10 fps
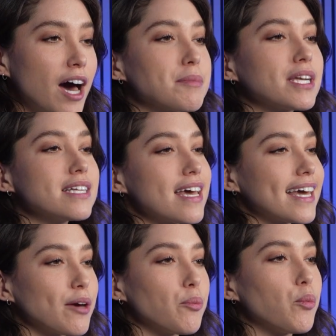I'm going to
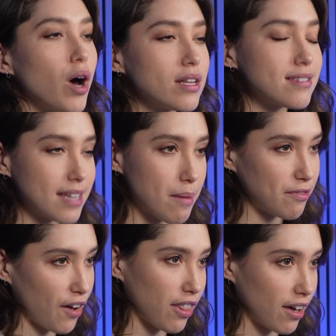take it one step
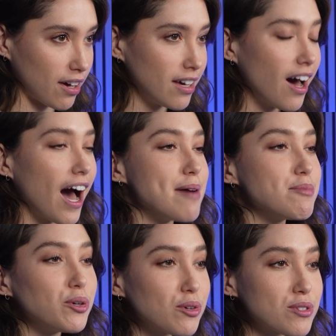further. I am
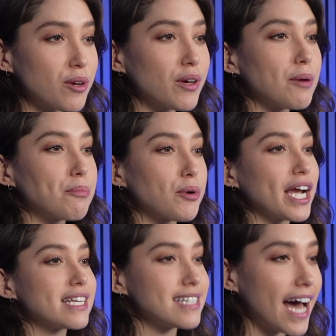also going to
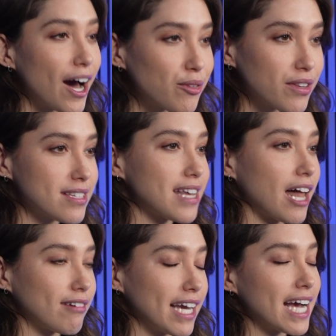break down the salary